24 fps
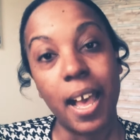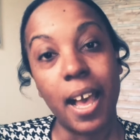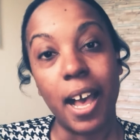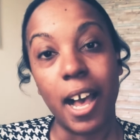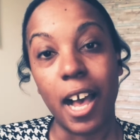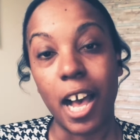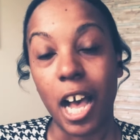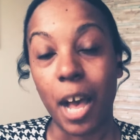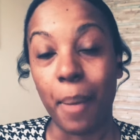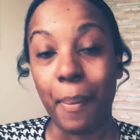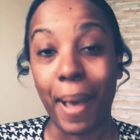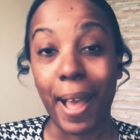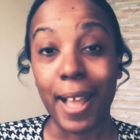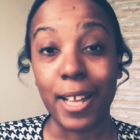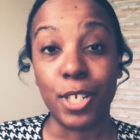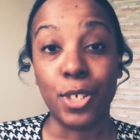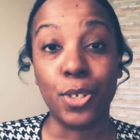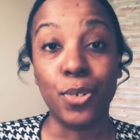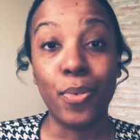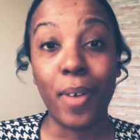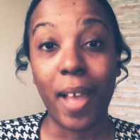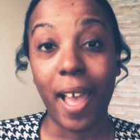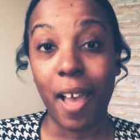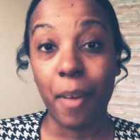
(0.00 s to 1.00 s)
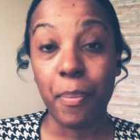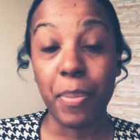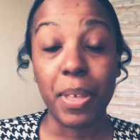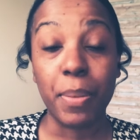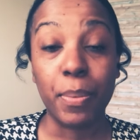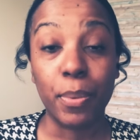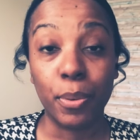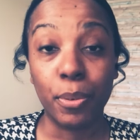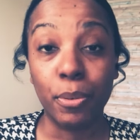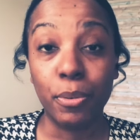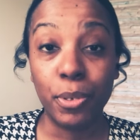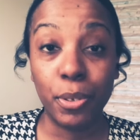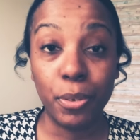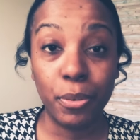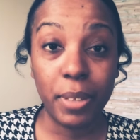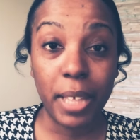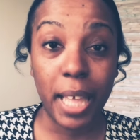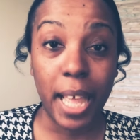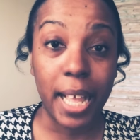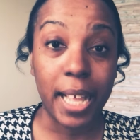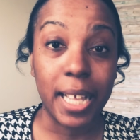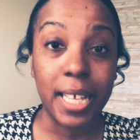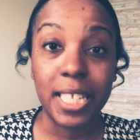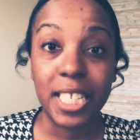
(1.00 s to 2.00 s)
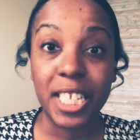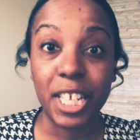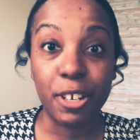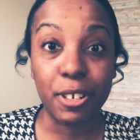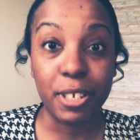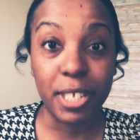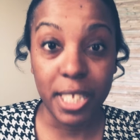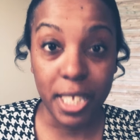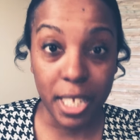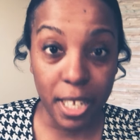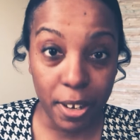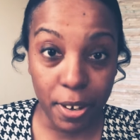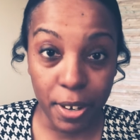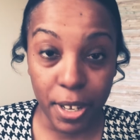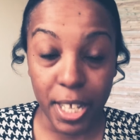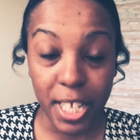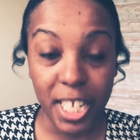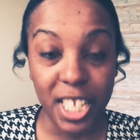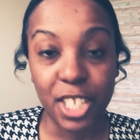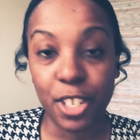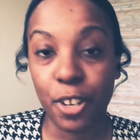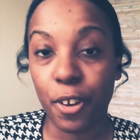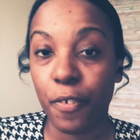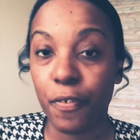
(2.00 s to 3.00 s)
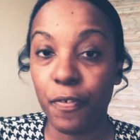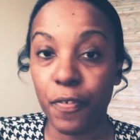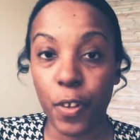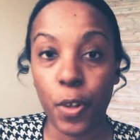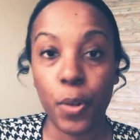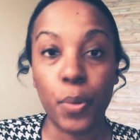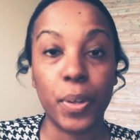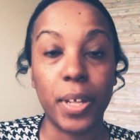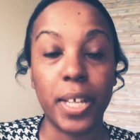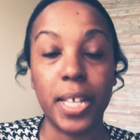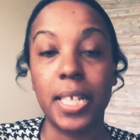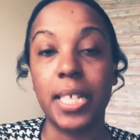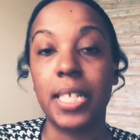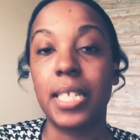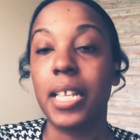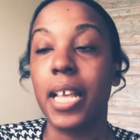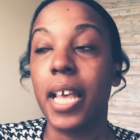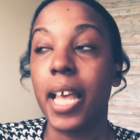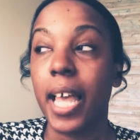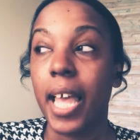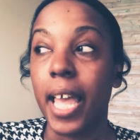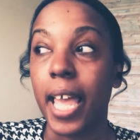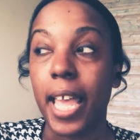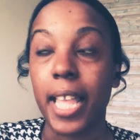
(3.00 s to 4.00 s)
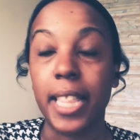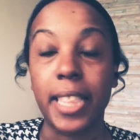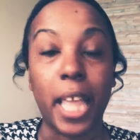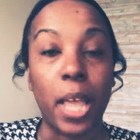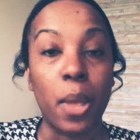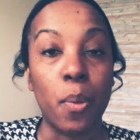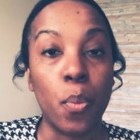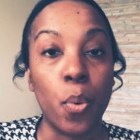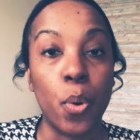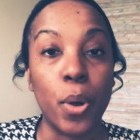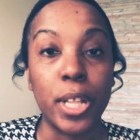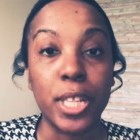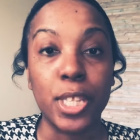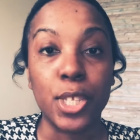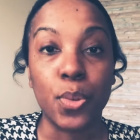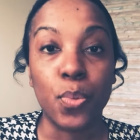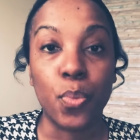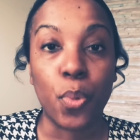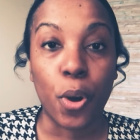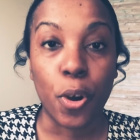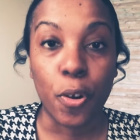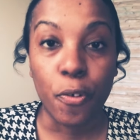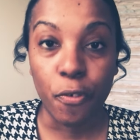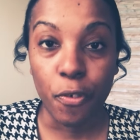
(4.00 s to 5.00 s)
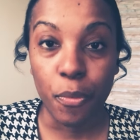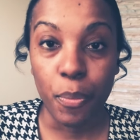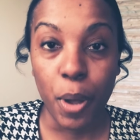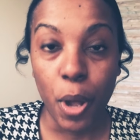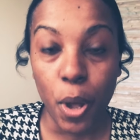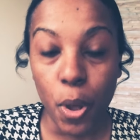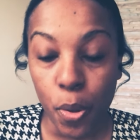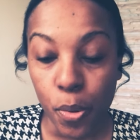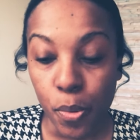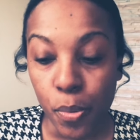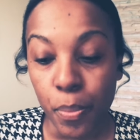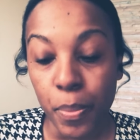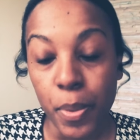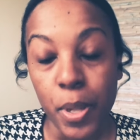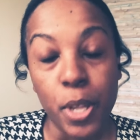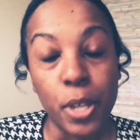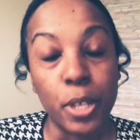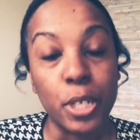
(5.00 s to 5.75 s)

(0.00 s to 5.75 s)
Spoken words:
I do have people who do that because they're serious, they're focused, and they want to work from home.